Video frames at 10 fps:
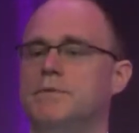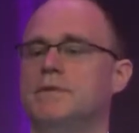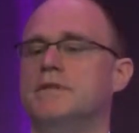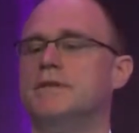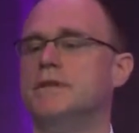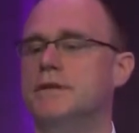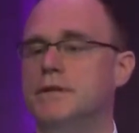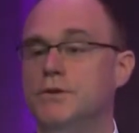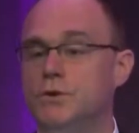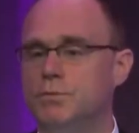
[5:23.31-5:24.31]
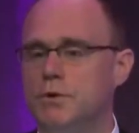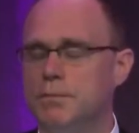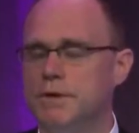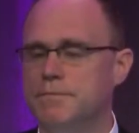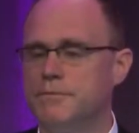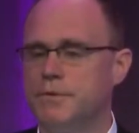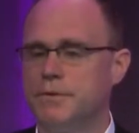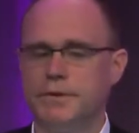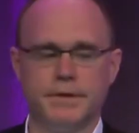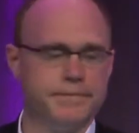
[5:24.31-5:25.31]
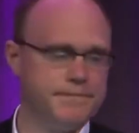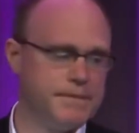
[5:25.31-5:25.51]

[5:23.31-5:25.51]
was a huge problem for